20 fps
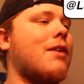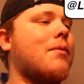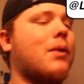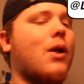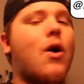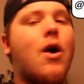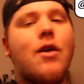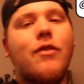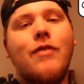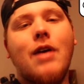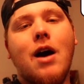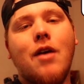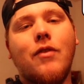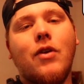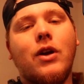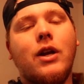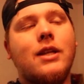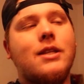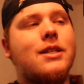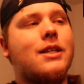a blow-off valve
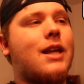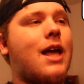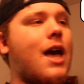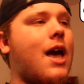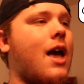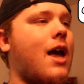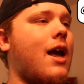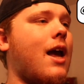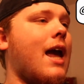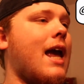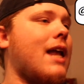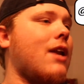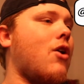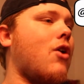on it today and